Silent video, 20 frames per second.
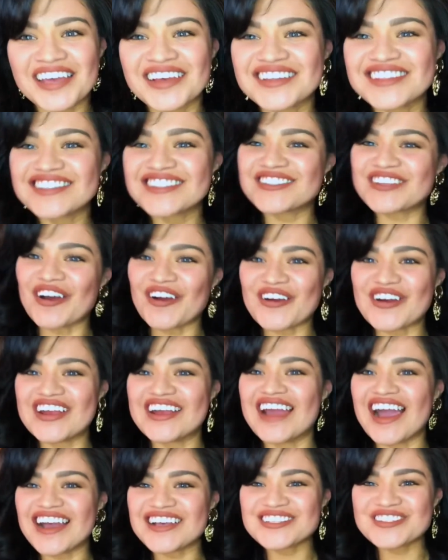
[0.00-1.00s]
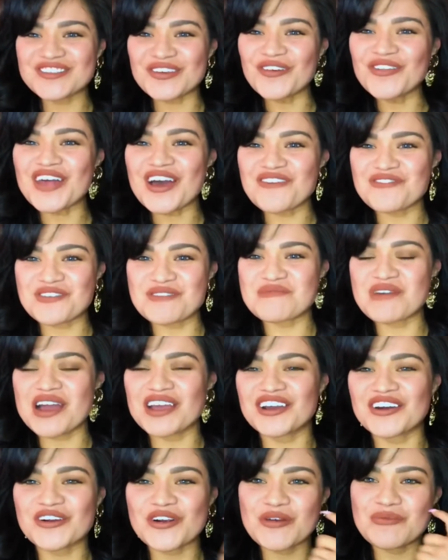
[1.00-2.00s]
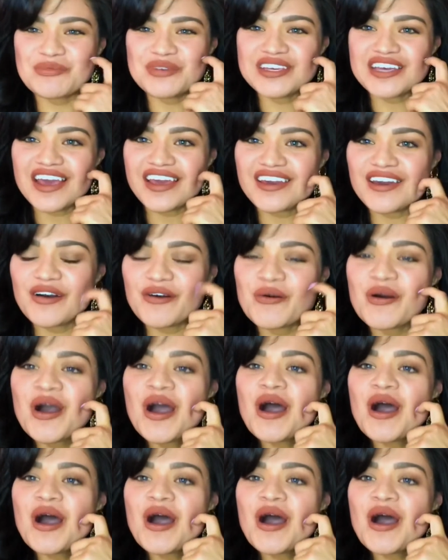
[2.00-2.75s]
Sorry, I stole that from my current PAO,